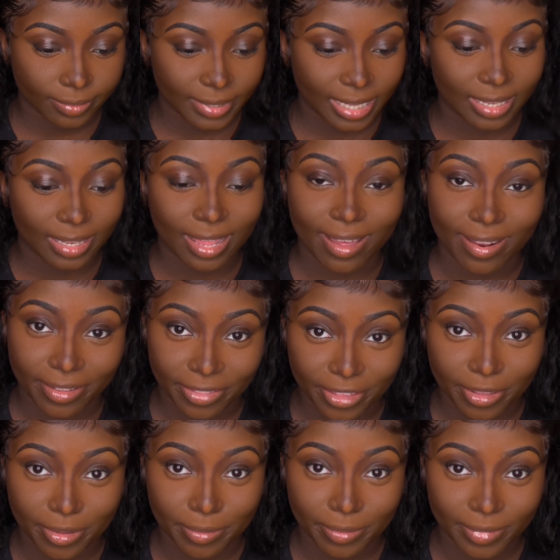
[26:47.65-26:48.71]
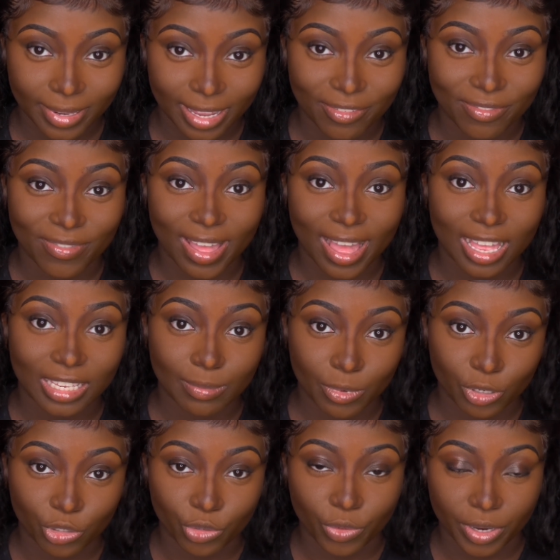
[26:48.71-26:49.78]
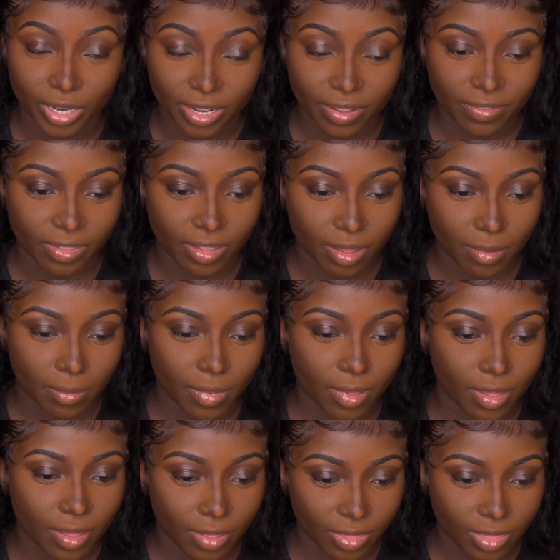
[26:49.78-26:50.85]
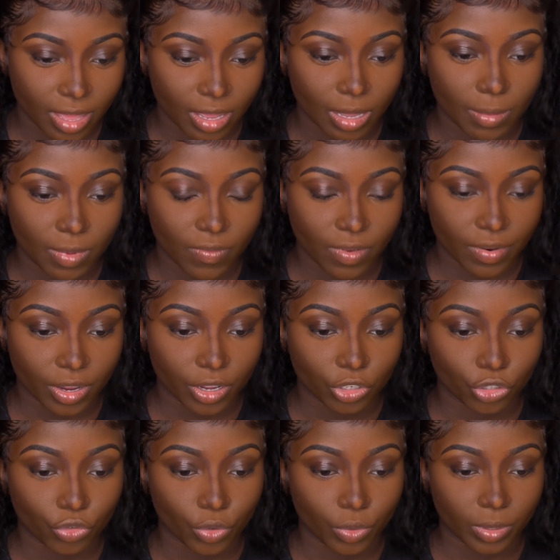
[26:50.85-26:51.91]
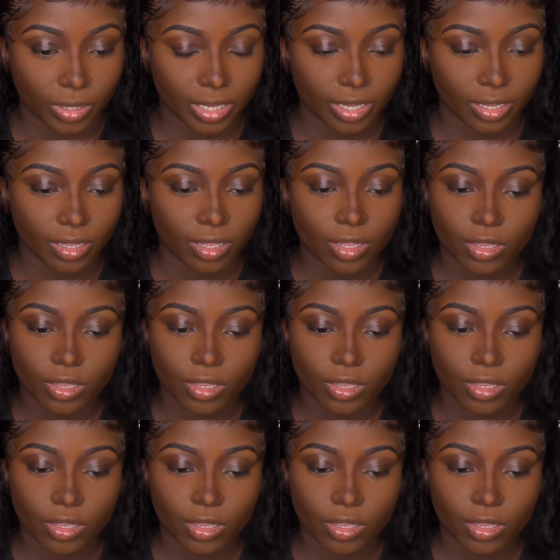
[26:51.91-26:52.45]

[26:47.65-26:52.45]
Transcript: a lot of them, a vast majority of them, they could be very controlling.